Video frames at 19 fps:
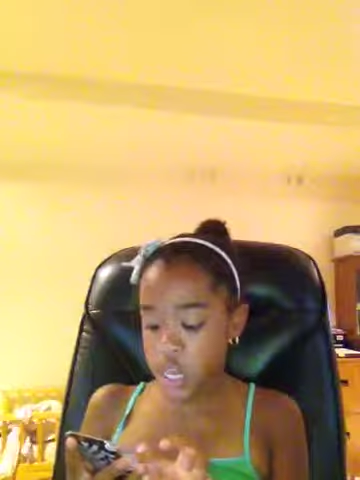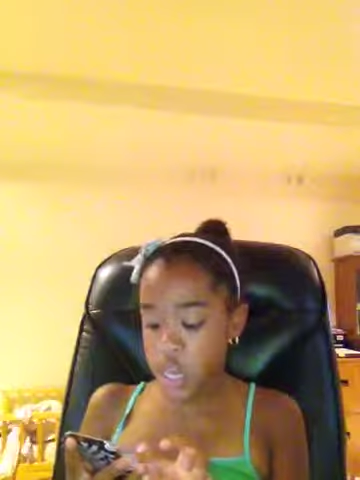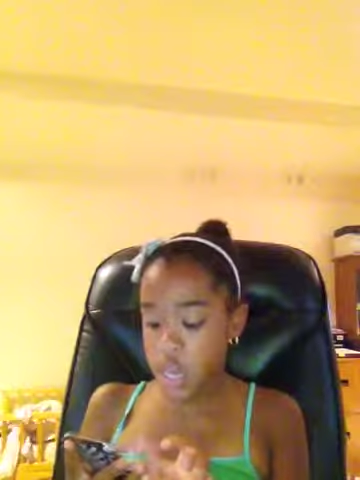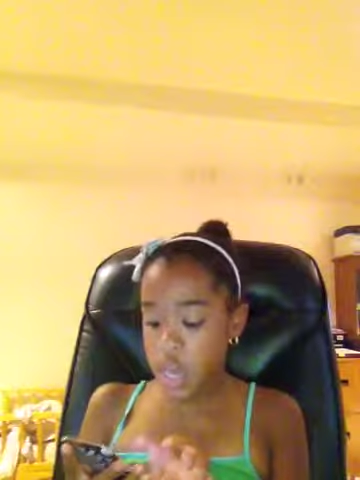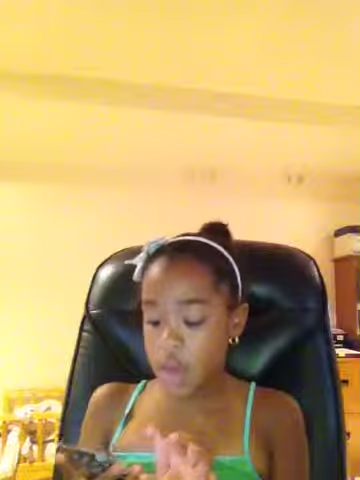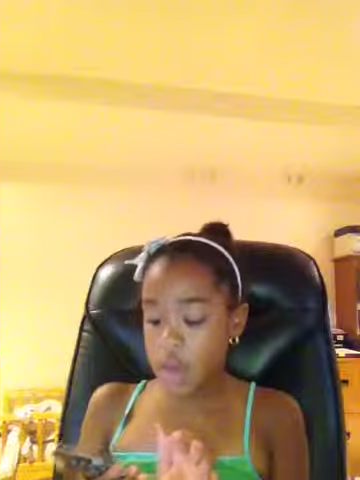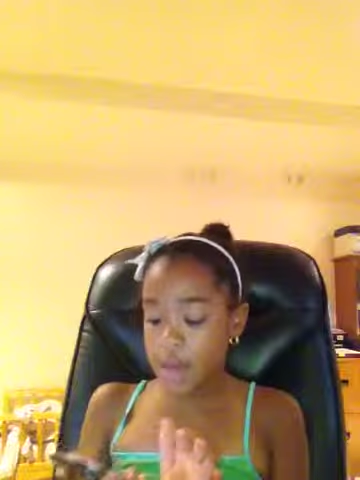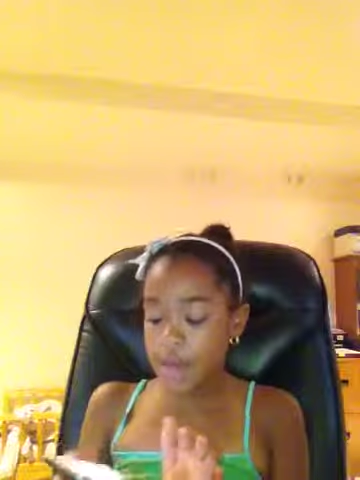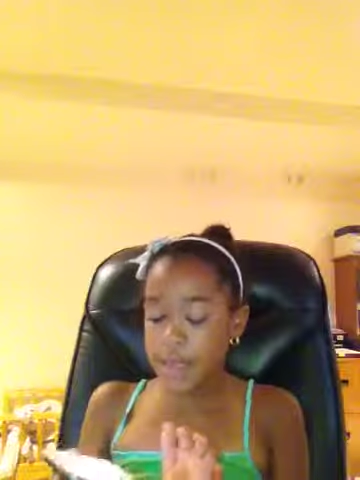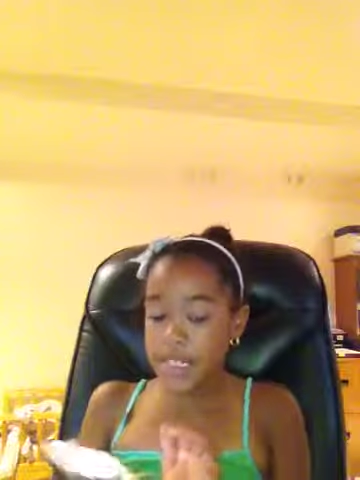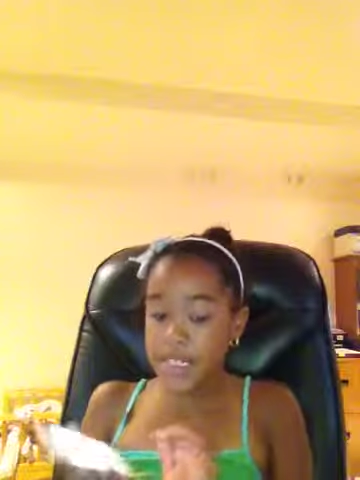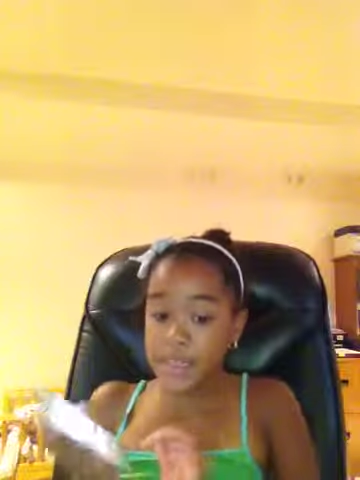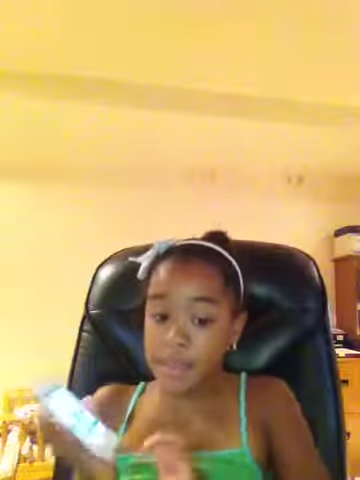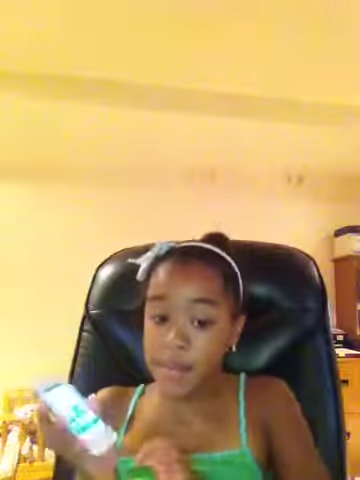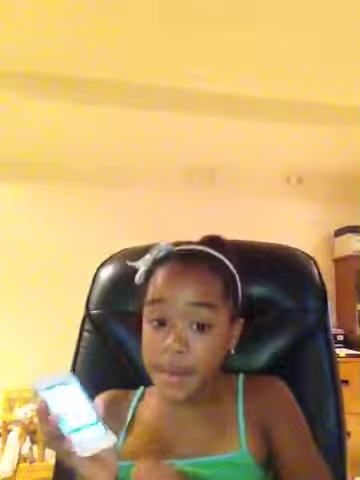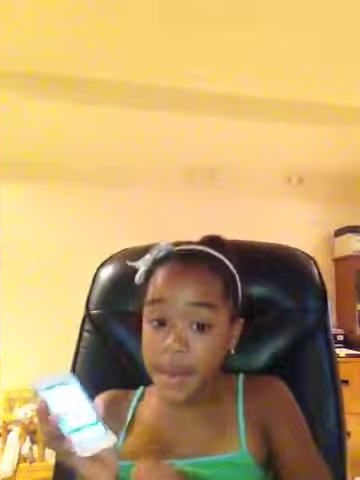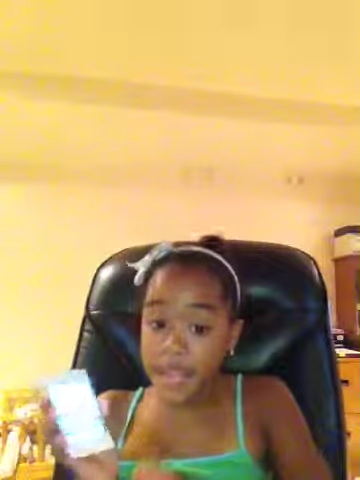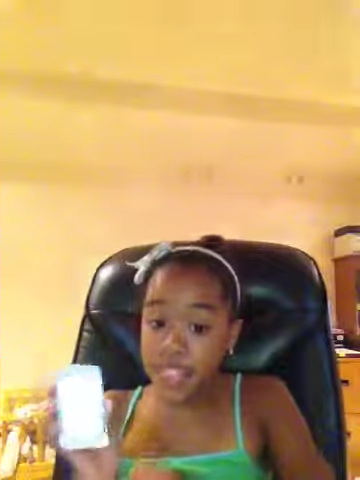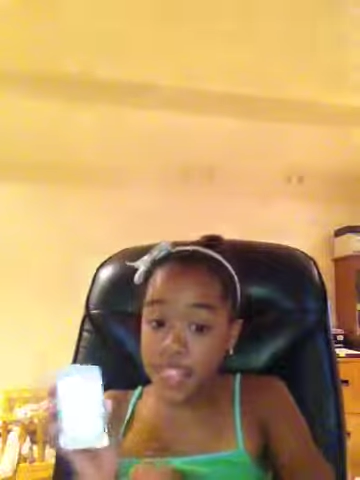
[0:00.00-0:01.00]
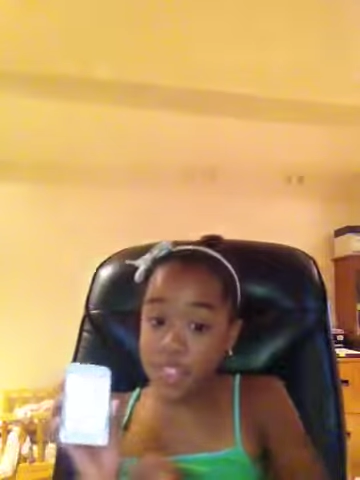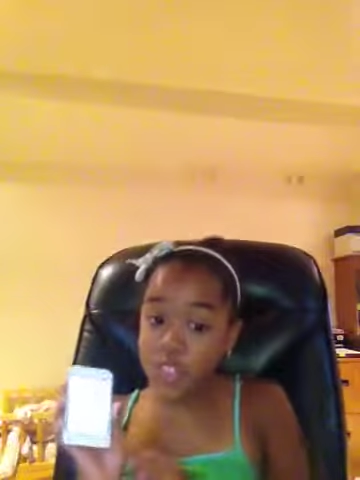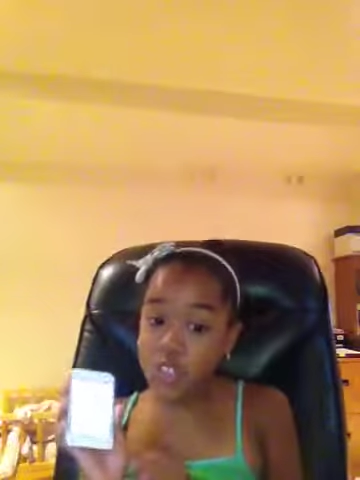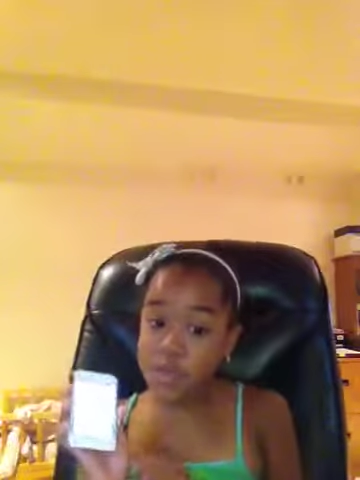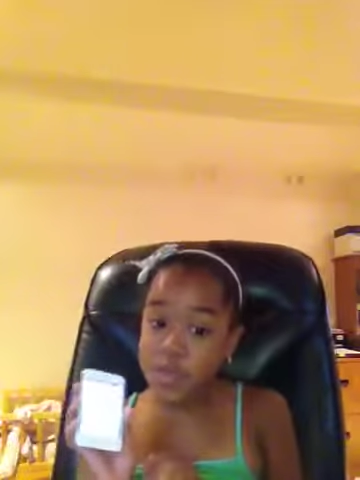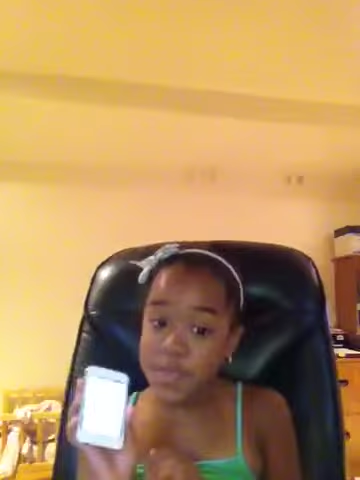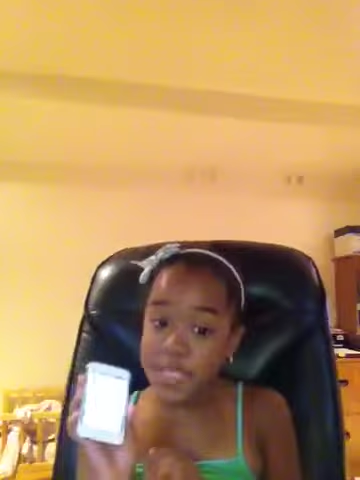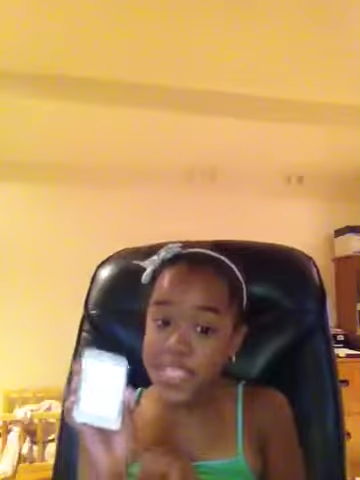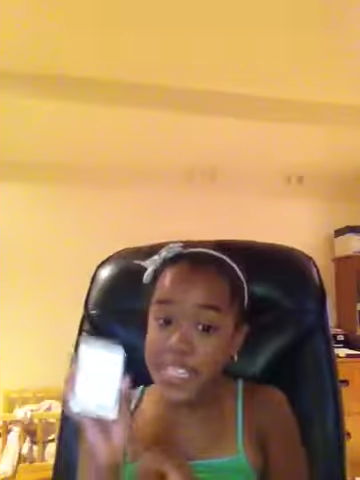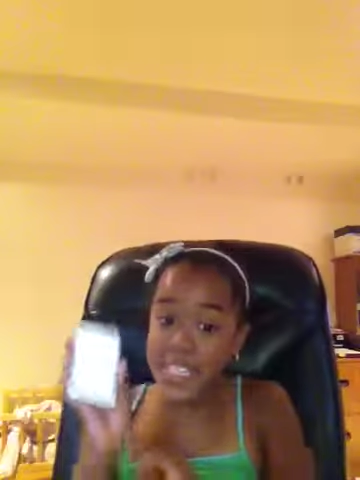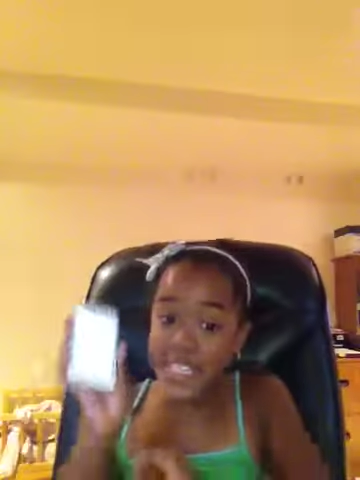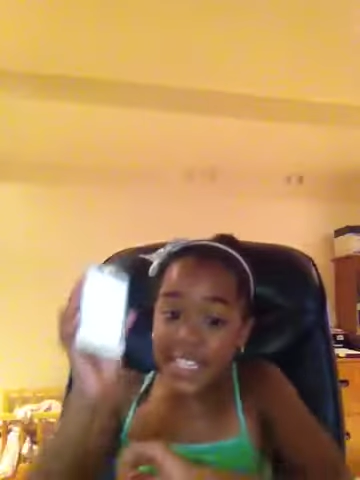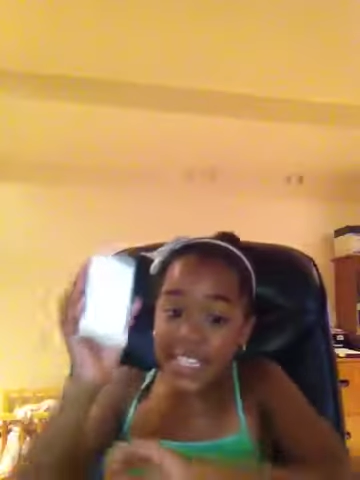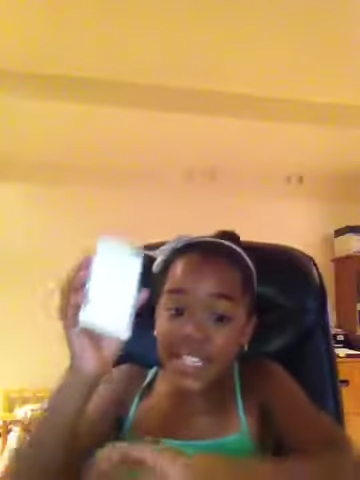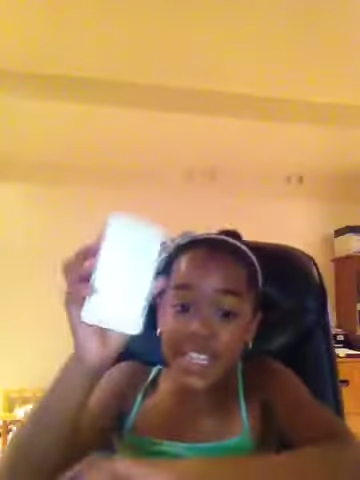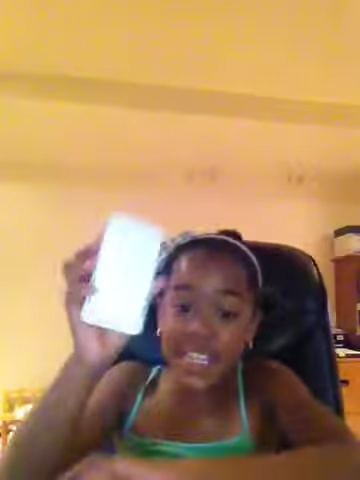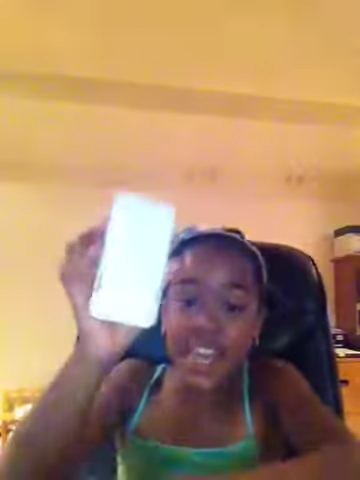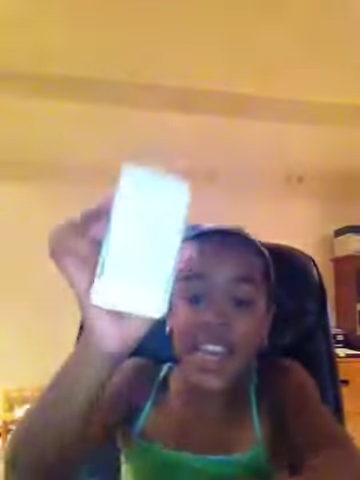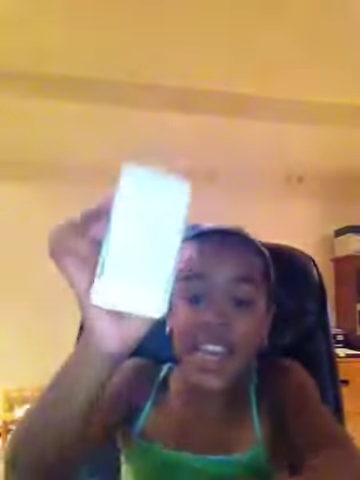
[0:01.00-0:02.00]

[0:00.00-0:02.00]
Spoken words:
Oh, I missed a page. Oopsies.